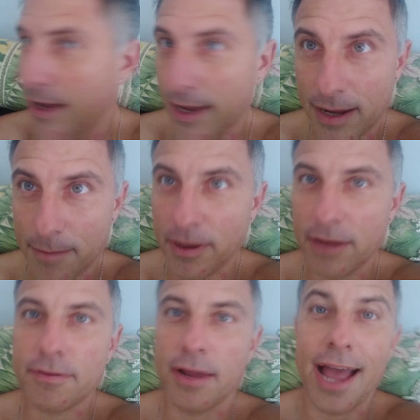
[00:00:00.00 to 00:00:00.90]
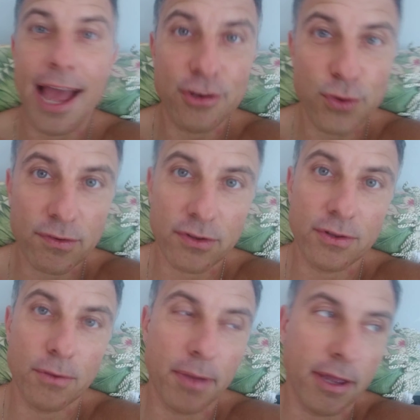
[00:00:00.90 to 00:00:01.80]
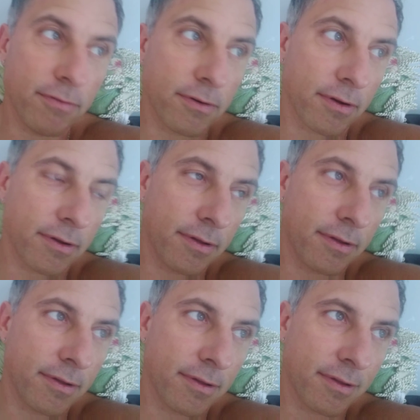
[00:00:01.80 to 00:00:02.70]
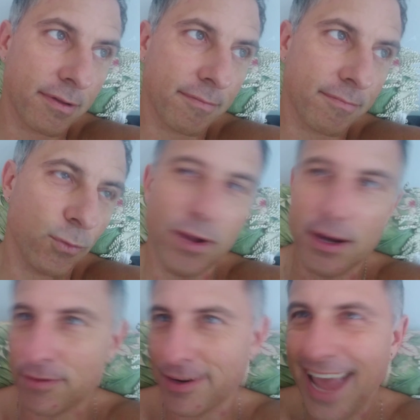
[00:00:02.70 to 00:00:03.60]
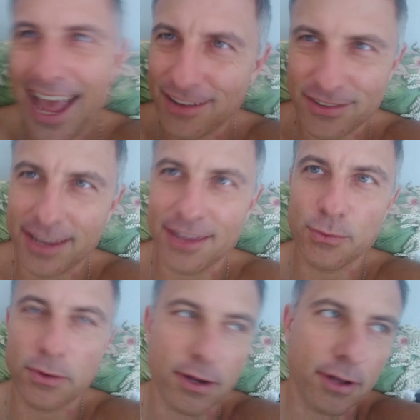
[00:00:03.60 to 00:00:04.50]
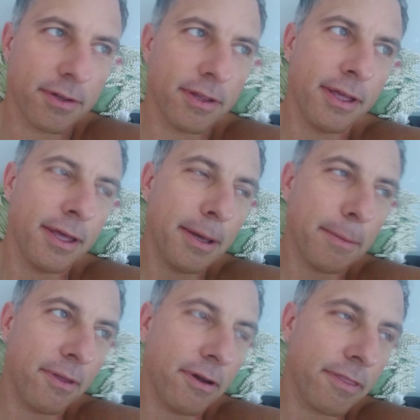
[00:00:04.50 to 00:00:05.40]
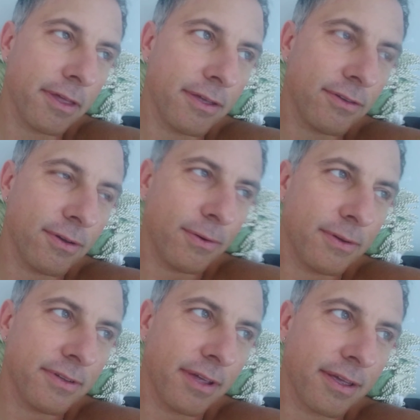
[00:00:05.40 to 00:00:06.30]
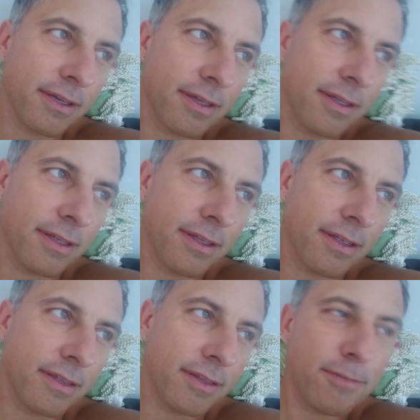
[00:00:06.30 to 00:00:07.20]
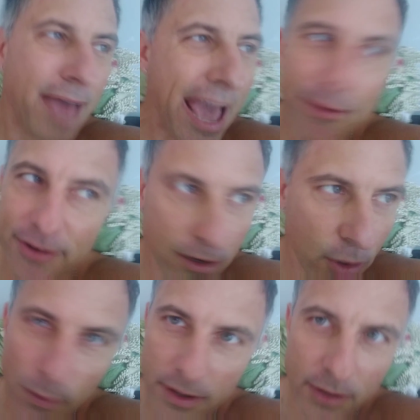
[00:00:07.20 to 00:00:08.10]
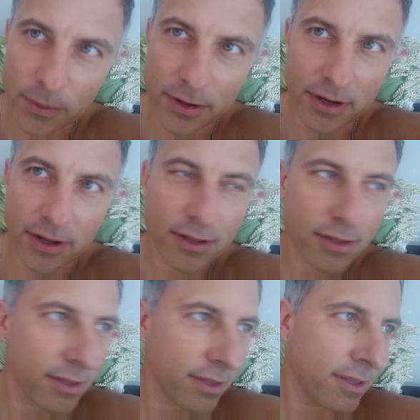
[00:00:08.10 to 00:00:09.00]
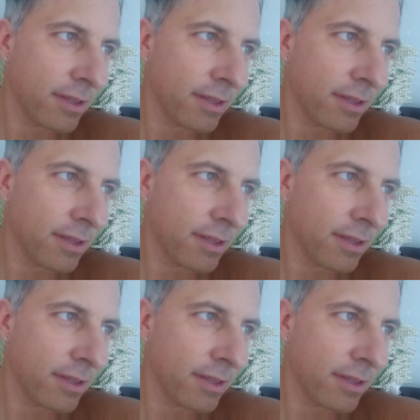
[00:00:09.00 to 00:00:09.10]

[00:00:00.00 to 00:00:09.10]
I gotta pay for. I do have to still pay for, whatever gas. I guess you wanna call it. Another thing is though is like, these batteries aren't going anywhere, y'all.